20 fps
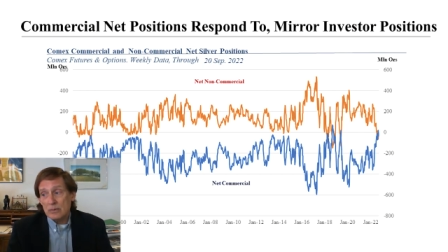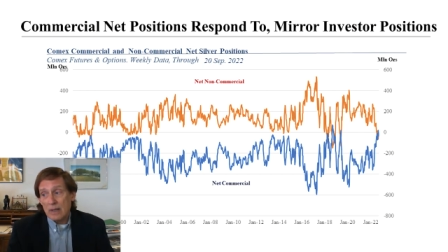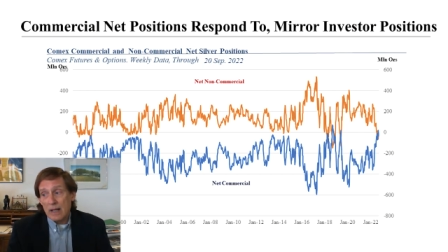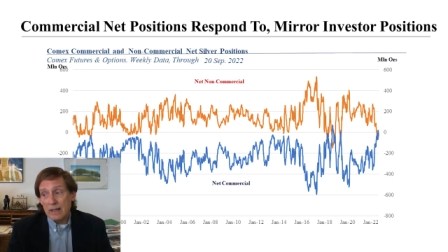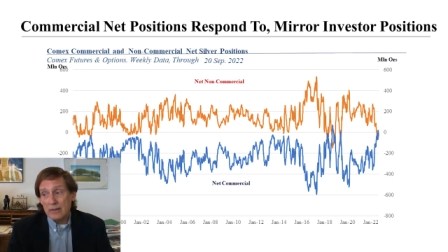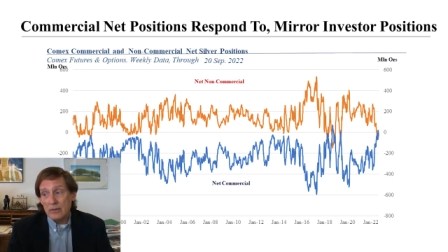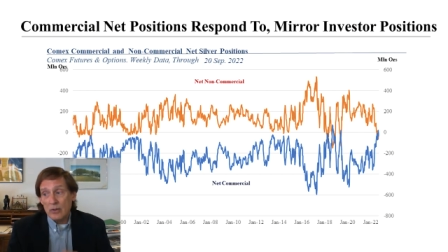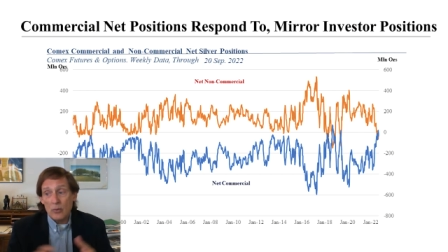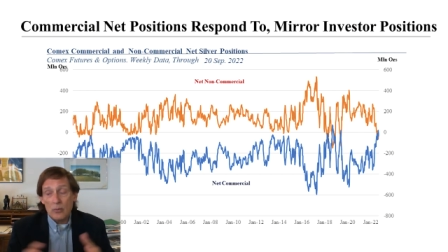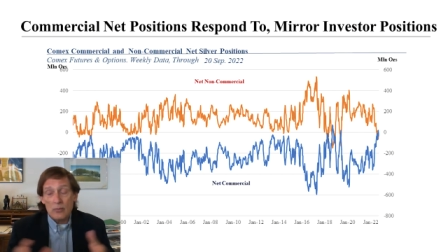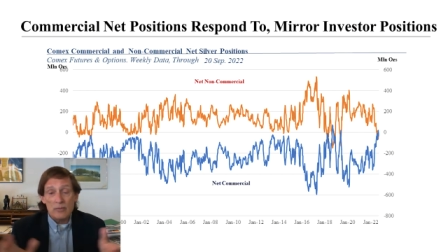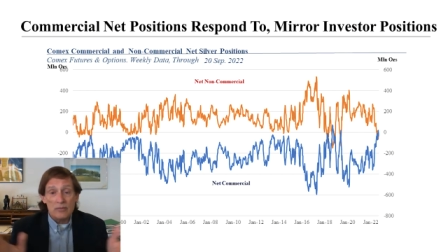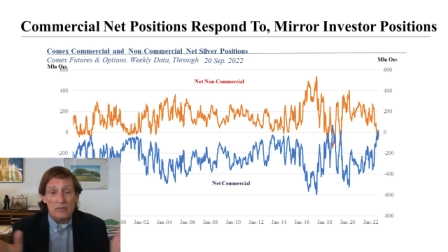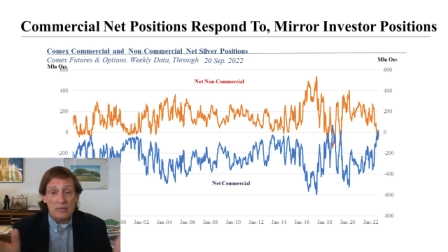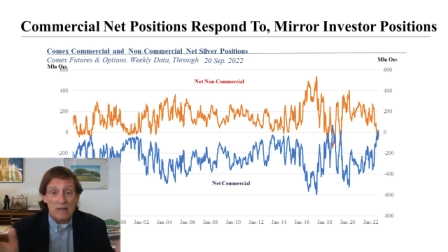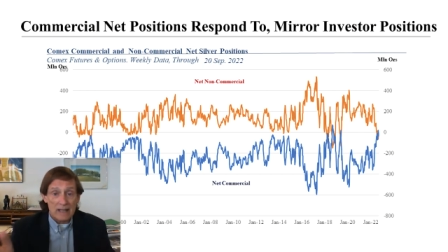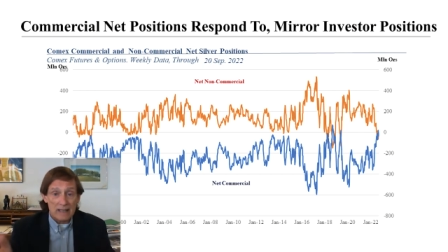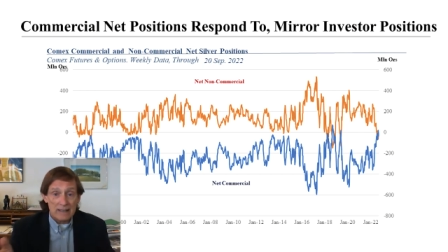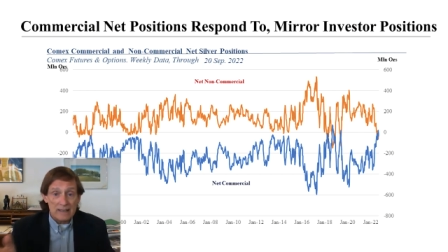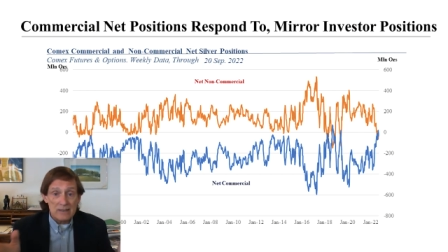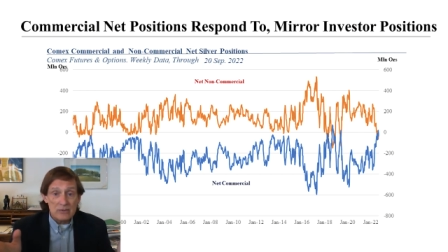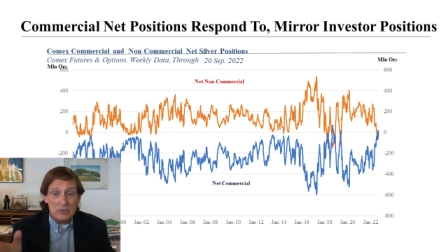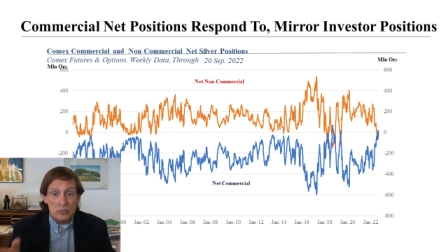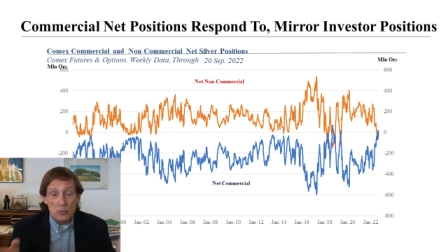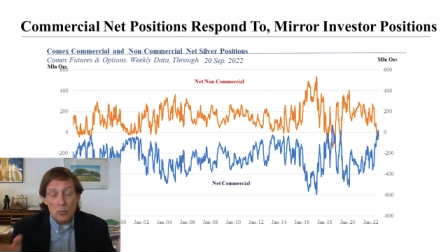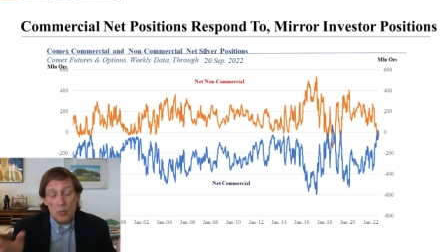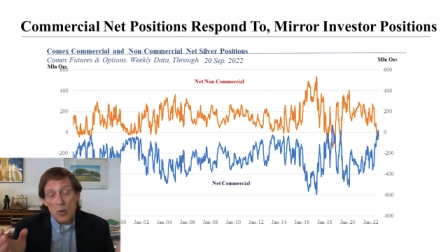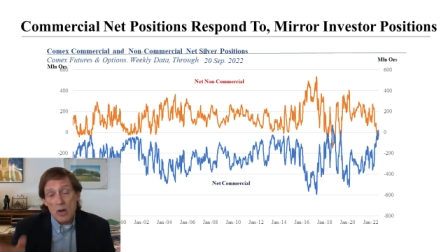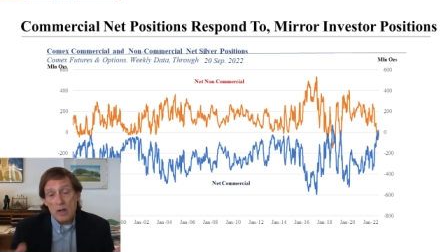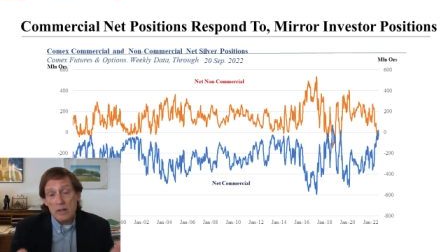I know of at least
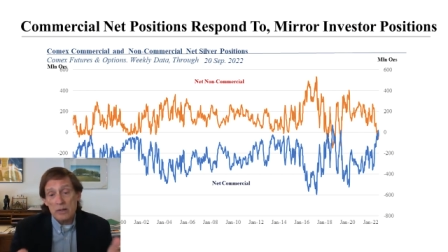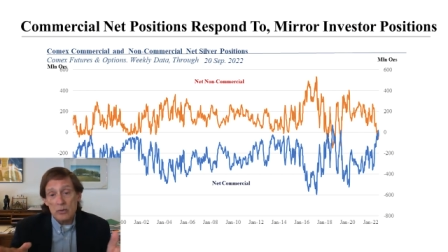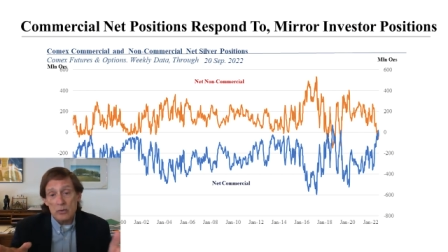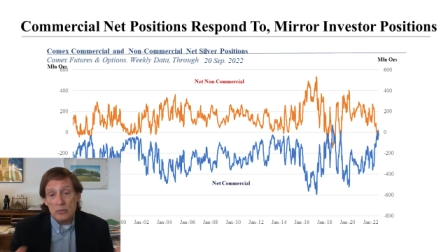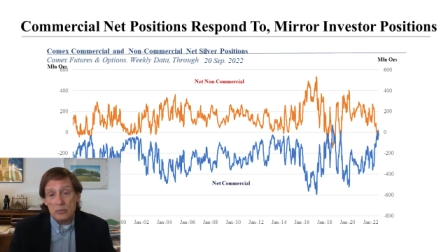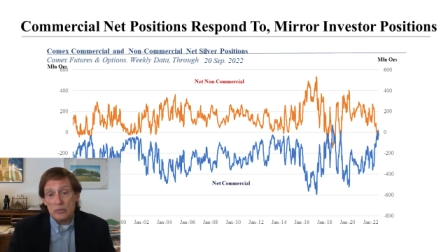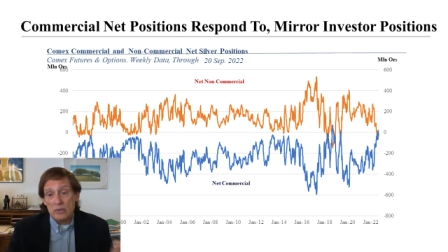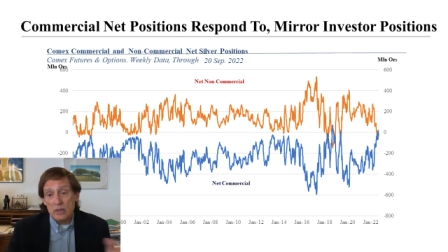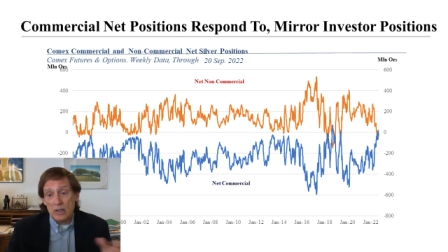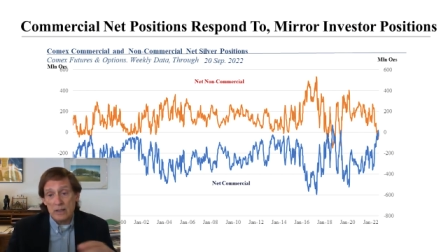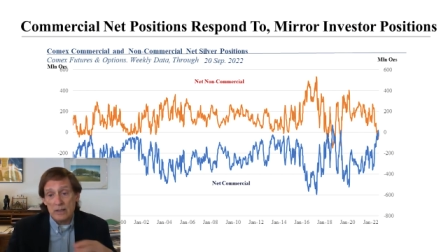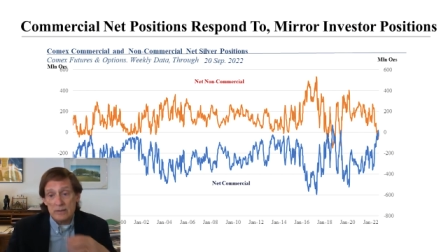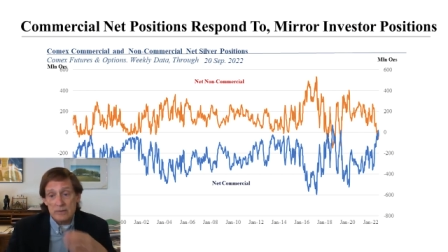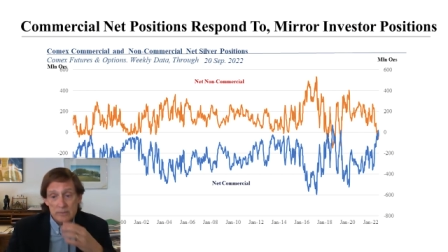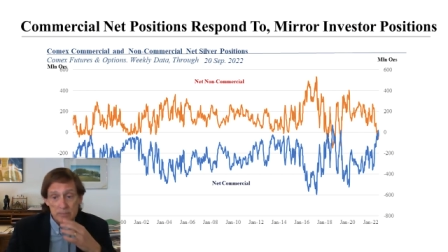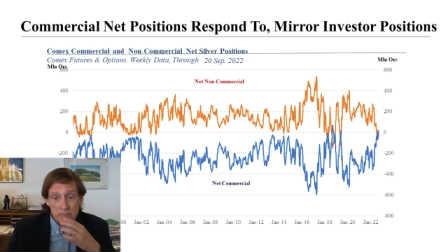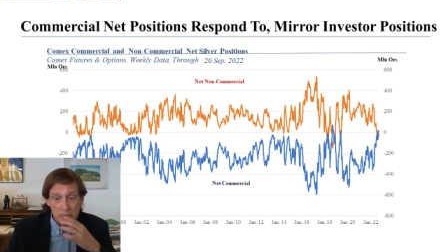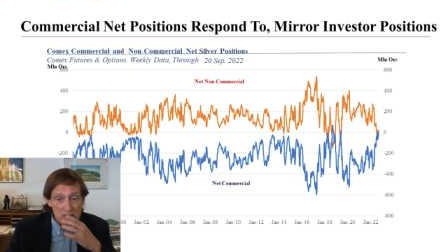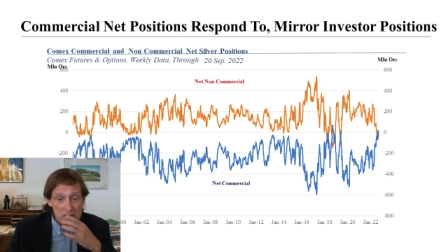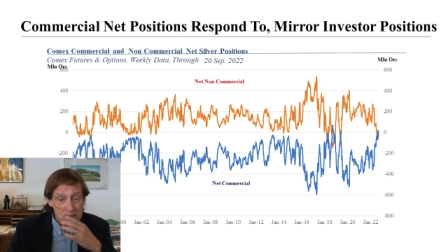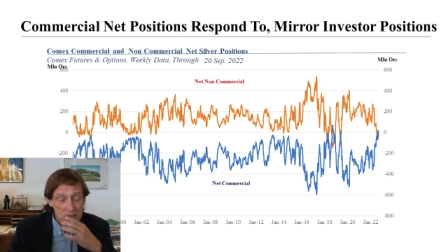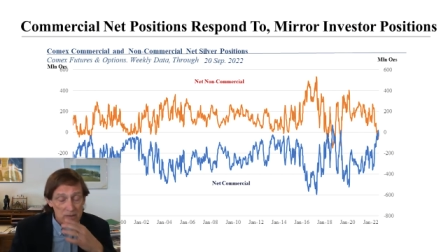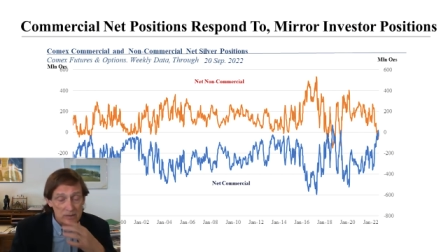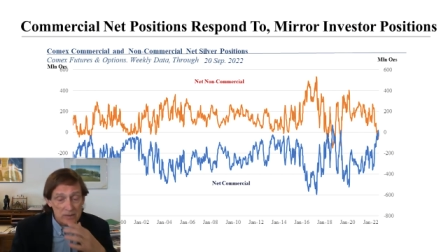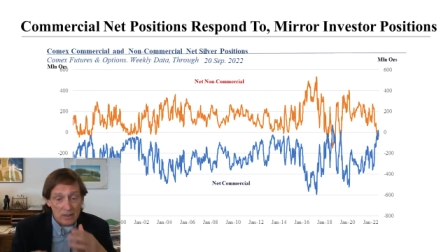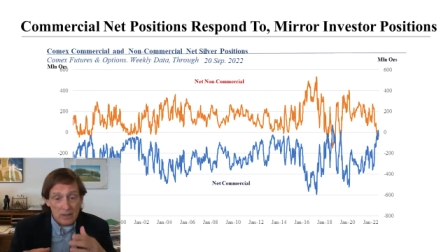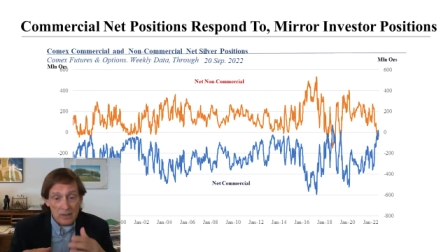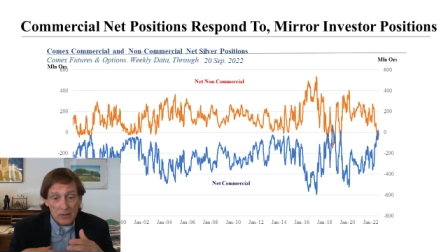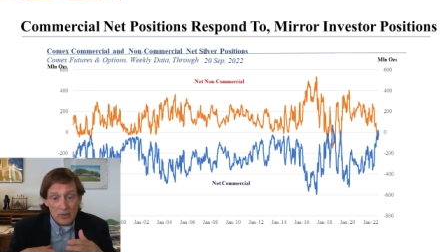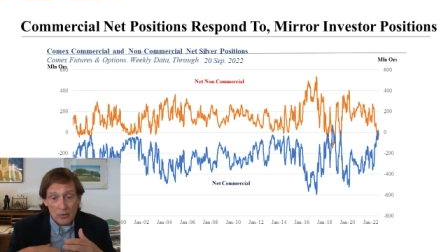one who does
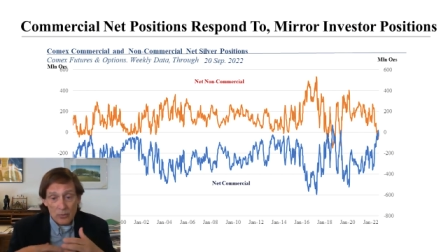because